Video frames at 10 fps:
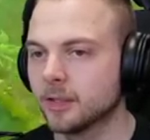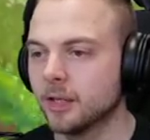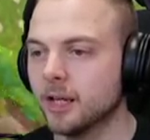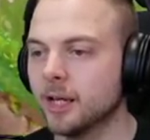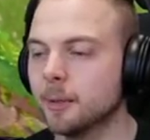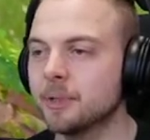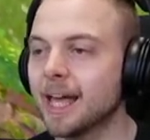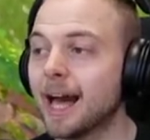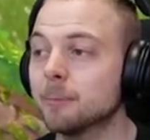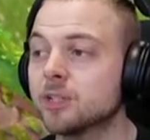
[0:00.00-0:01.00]
Uh, but
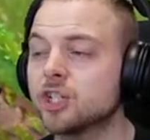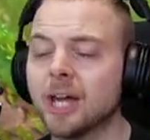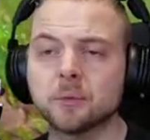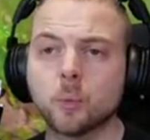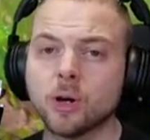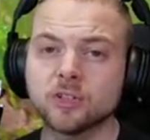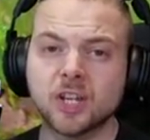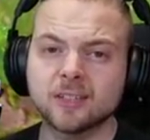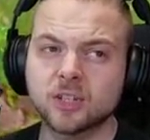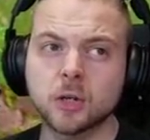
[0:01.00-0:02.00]
yeah, I'm a Gen 1,
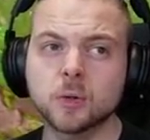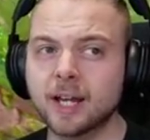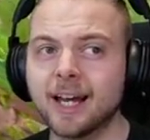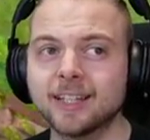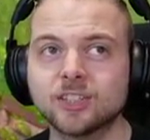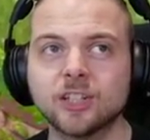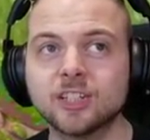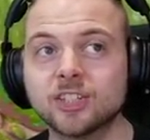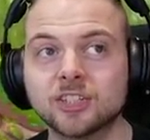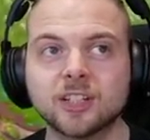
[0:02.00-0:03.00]
Gen 2 guy, so
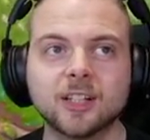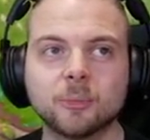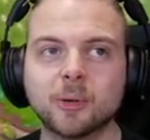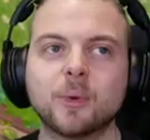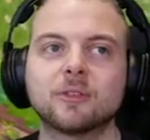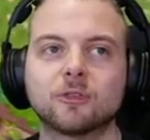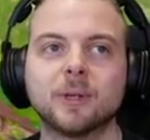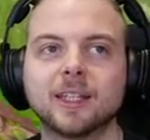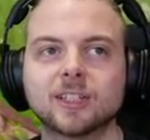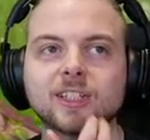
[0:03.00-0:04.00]
this is a little bit weird for
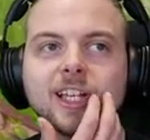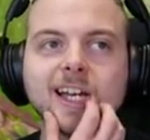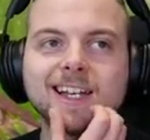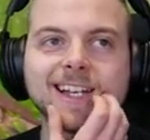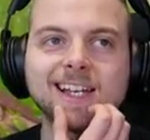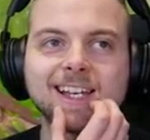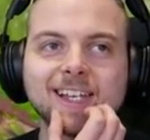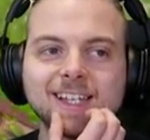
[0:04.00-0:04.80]
me. There's uh,